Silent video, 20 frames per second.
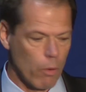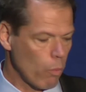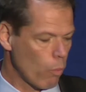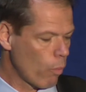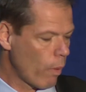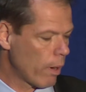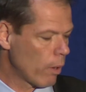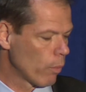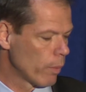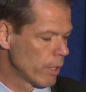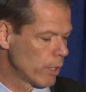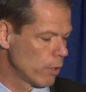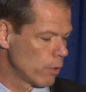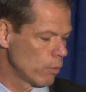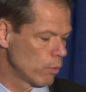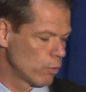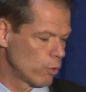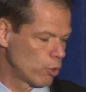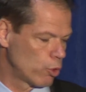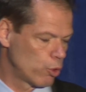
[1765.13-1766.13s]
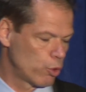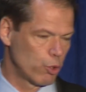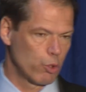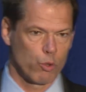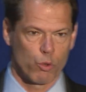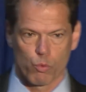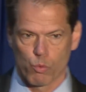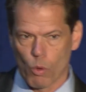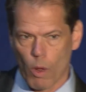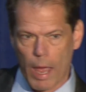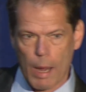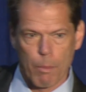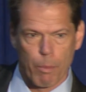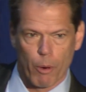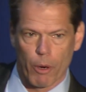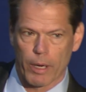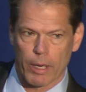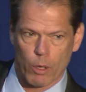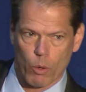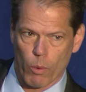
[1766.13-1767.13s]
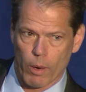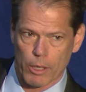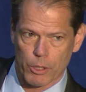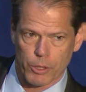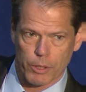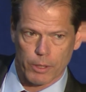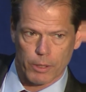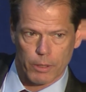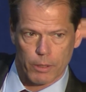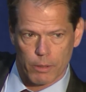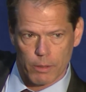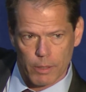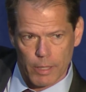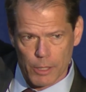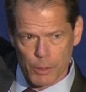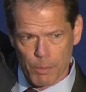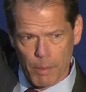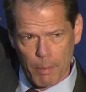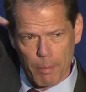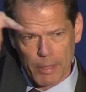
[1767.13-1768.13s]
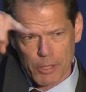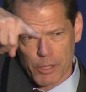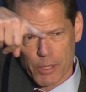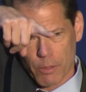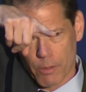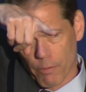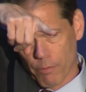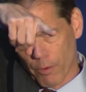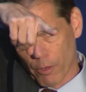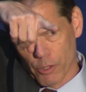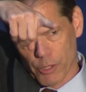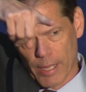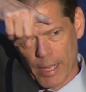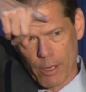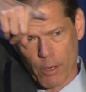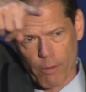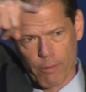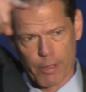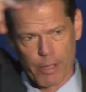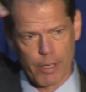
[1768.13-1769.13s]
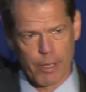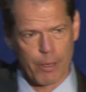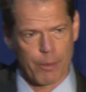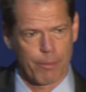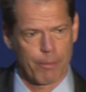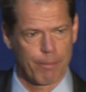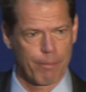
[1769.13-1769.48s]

Why don't we do a burning question? Yes, ma'am, I see the first hand over there.